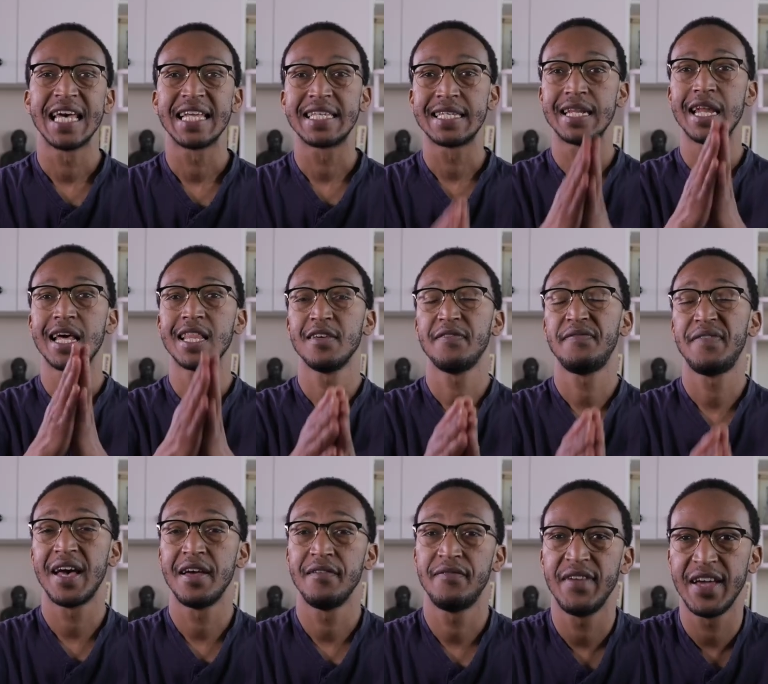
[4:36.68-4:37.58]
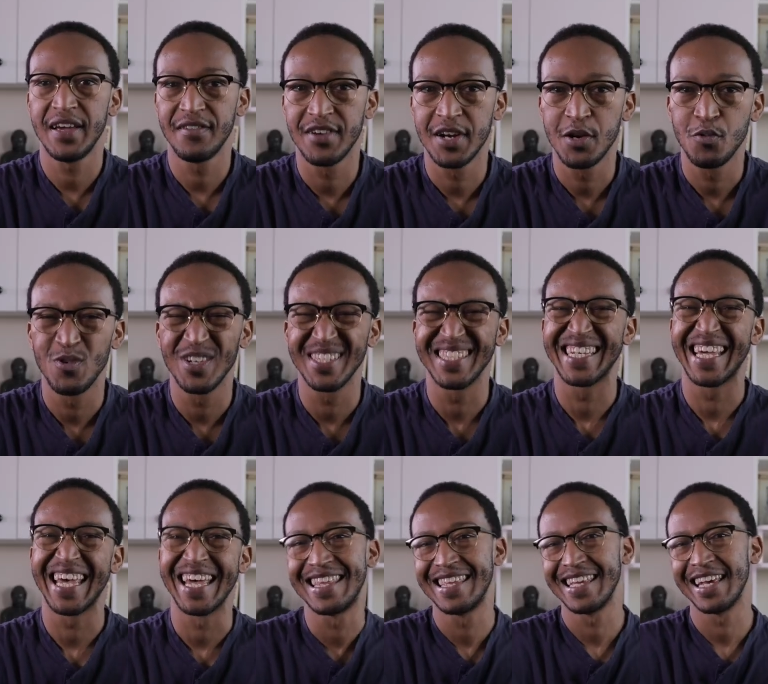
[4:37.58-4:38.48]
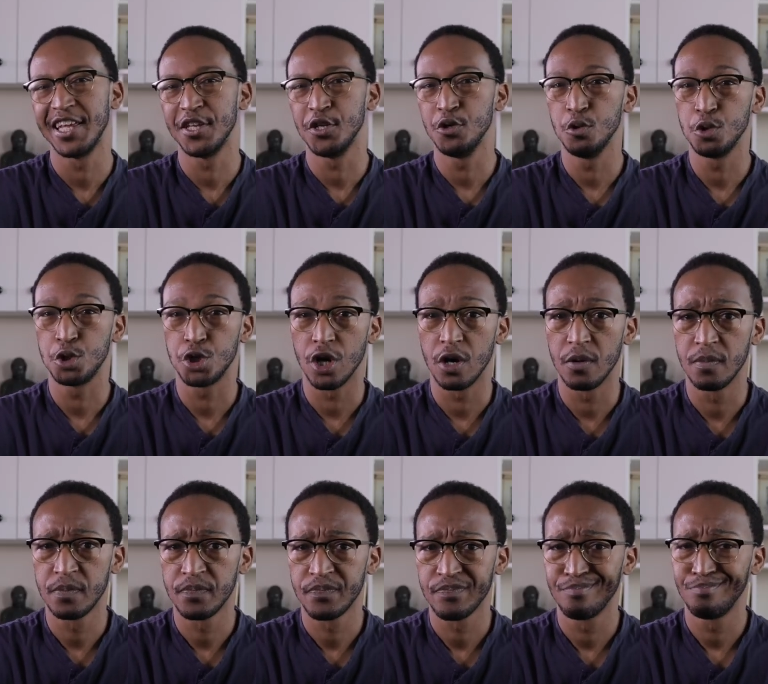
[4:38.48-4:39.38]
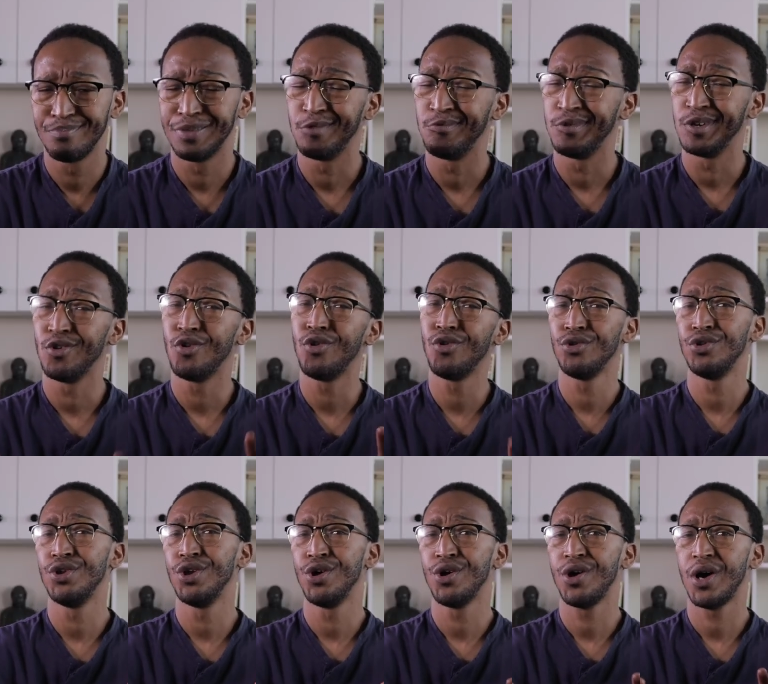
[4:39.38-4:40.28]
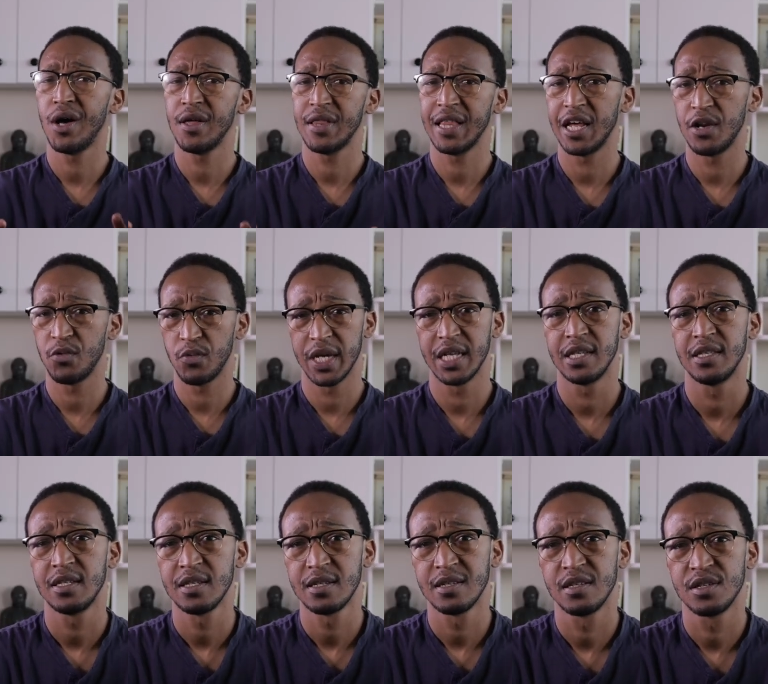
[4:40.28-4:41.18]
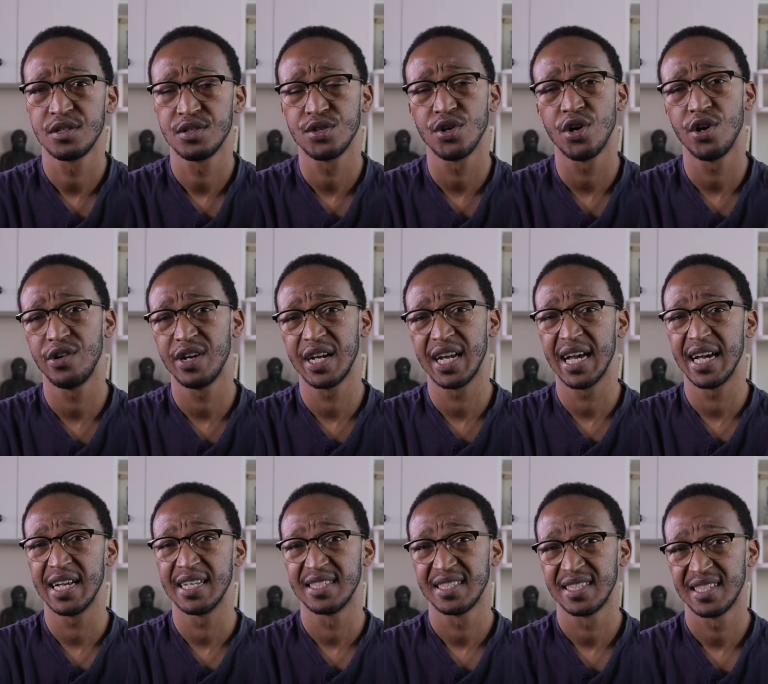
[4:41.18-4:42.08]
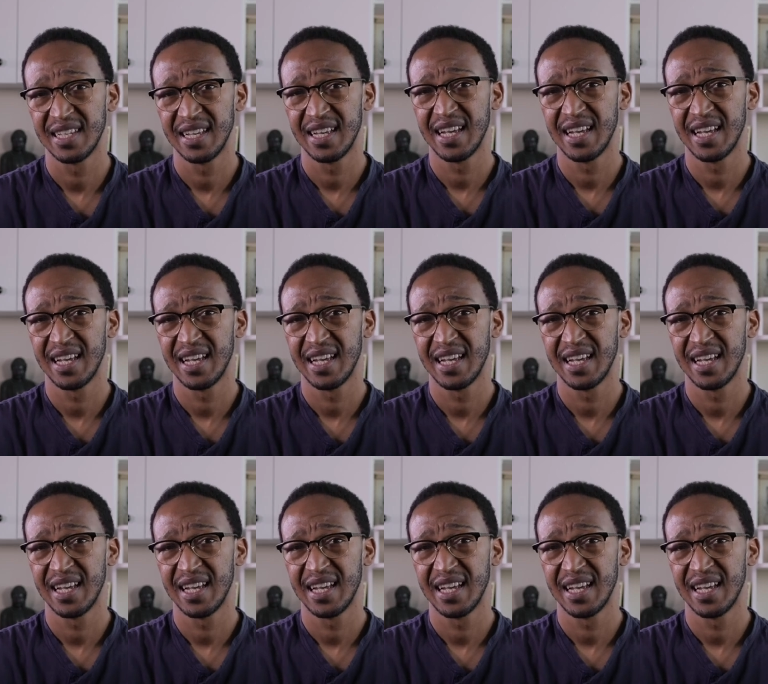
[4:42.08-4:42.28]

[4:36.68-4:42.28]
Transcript: Yet another fan favorite was getting a new job. But we all know how that went. Sorry, guys.